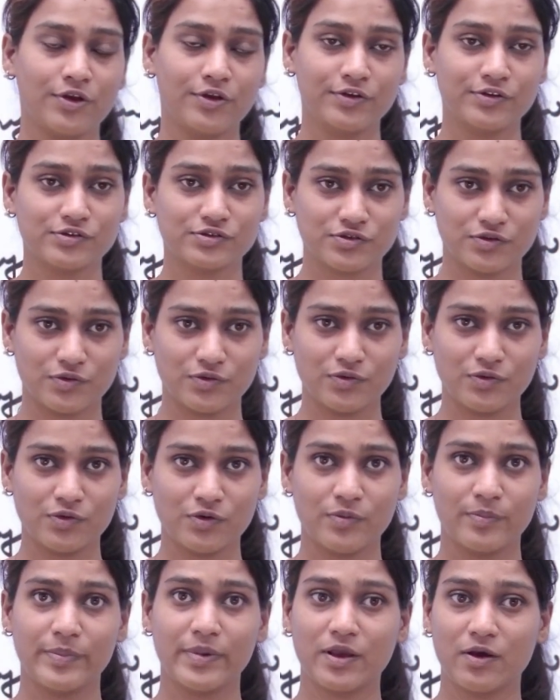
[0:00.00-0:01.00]
So
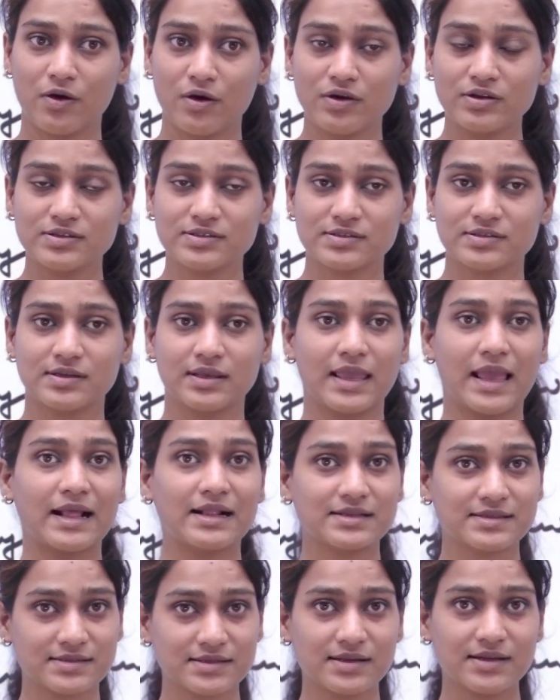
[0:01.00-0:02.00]
because
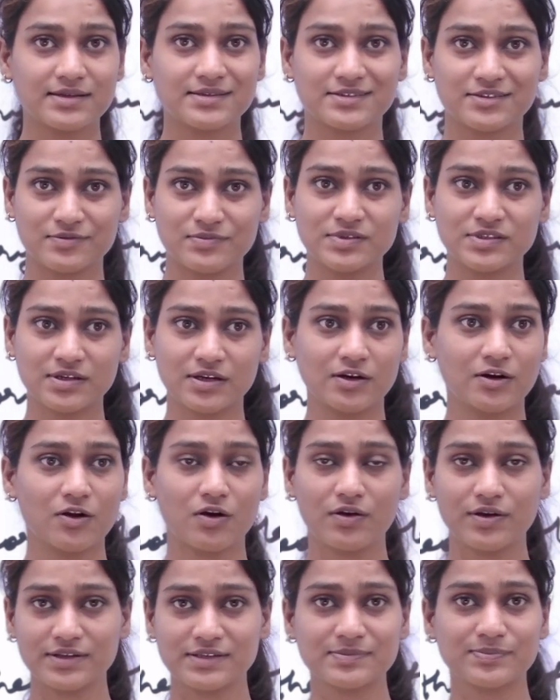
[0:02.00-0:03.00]
Galson assumes that
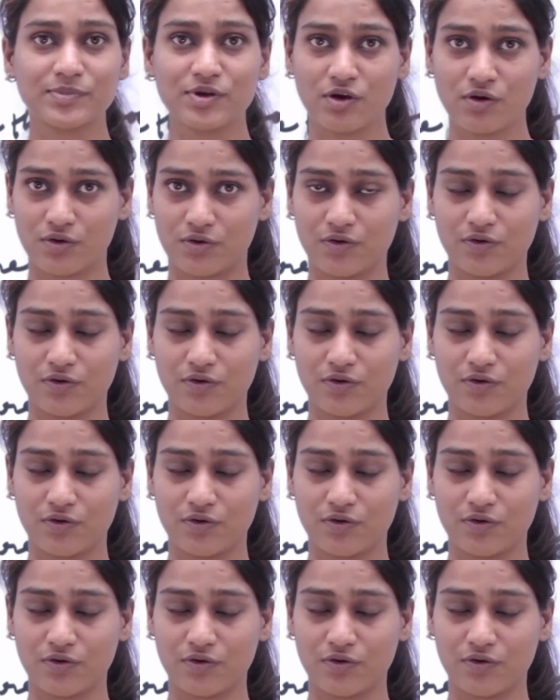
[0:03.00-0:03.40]
law is pure,